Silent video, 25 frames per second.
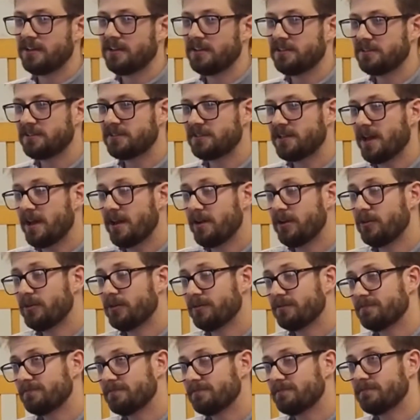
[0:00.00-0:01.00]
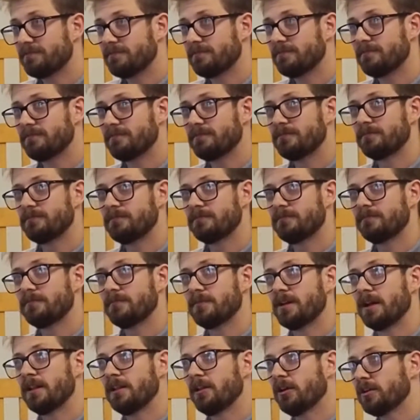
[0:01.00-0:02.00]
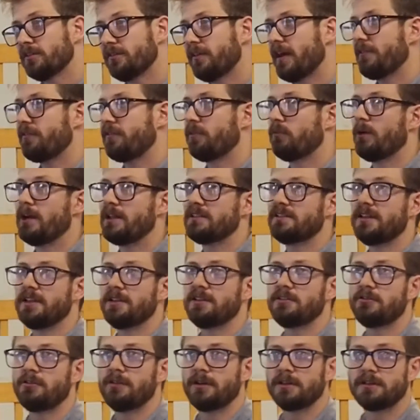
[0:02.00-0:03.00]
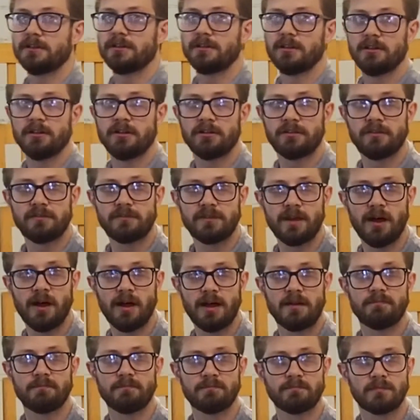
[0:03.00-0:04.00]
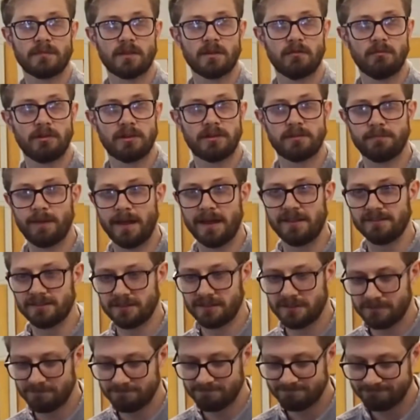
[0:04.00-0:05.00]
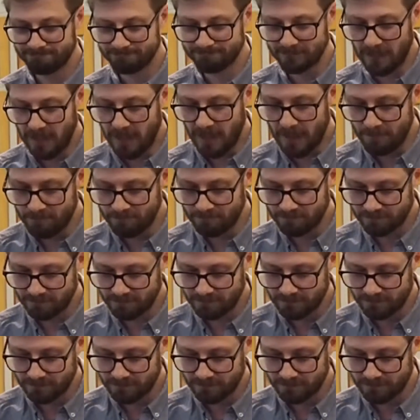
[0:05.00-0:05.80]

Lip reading: So a lot of effort went into it and a lot of time was spent. And